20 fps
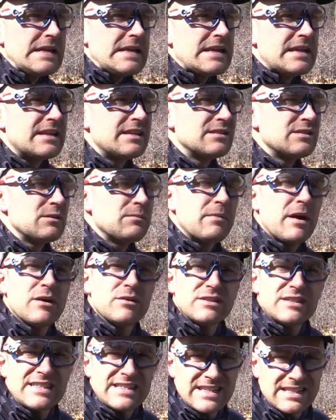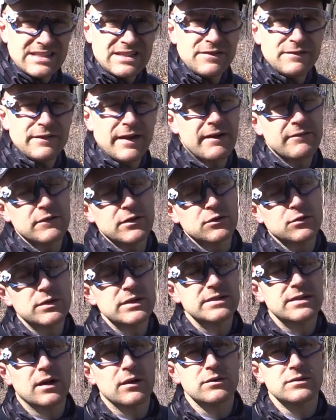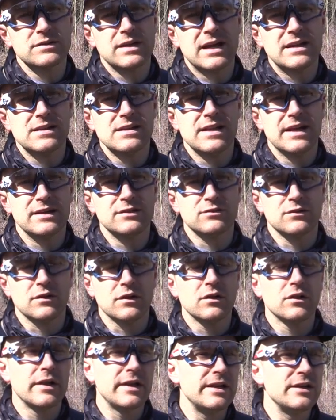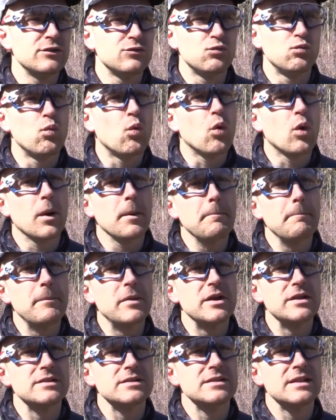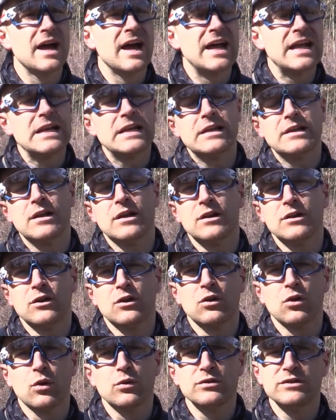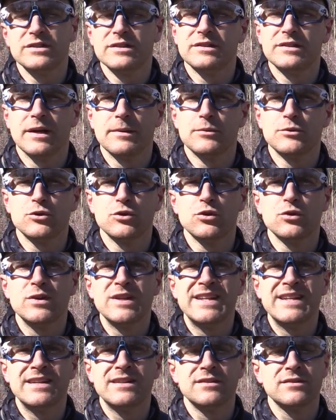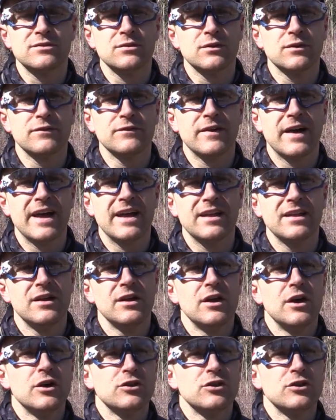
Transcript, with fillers: It is about 65 degrees outside today, so the clay is warm, but it's not close to the temperature you needed to certify it.